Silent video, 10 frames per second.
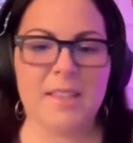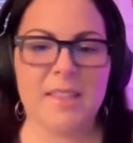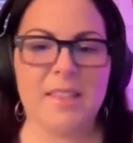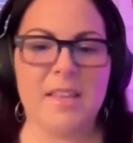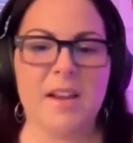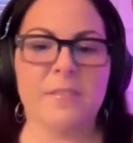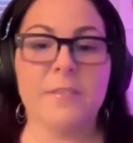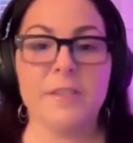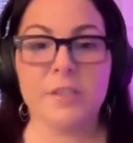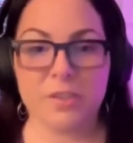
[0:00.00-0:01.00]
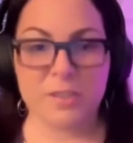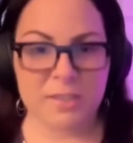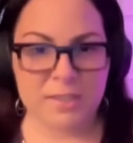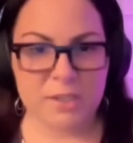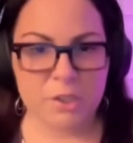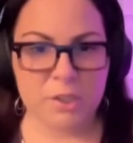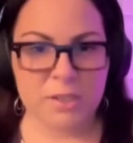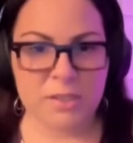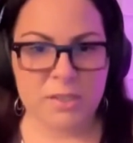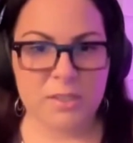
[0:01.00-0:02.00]
their physical
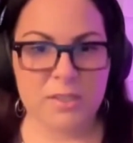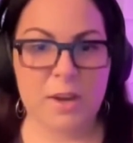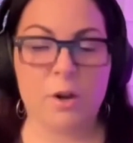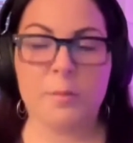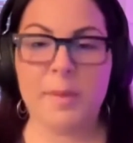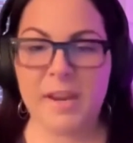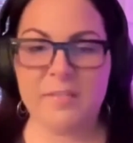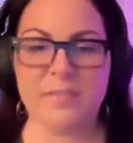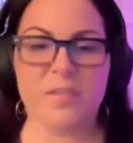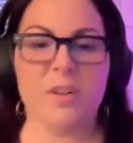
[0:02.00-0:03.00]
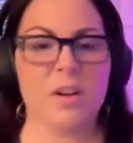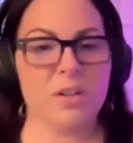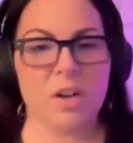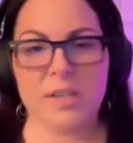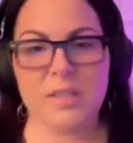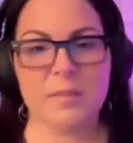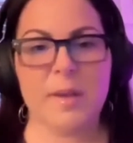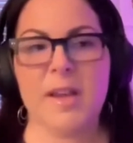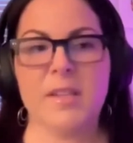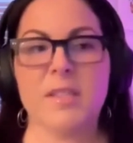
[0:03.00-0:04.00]
sensations that are painful are caused
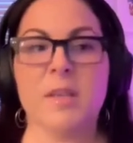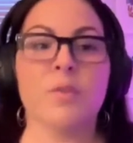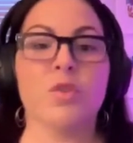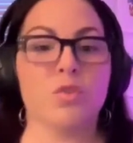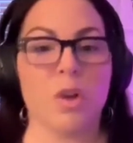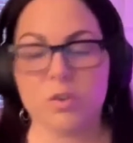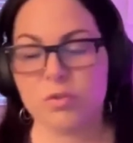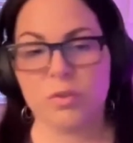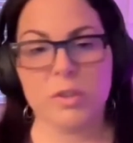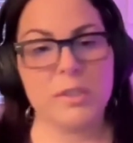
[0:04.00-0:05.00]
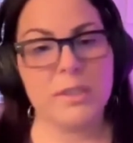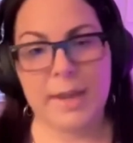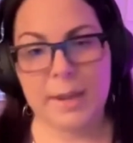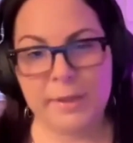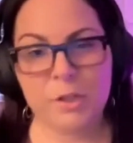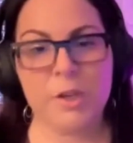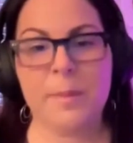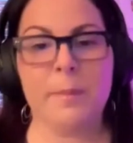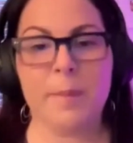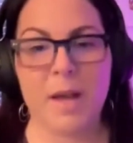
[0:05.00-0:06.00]
by some structural damage
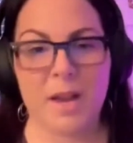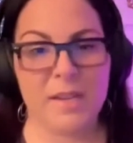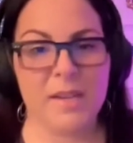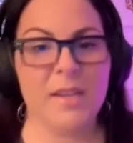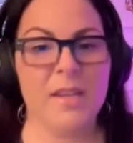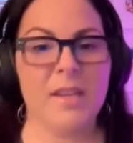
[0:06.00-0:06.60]
in the body,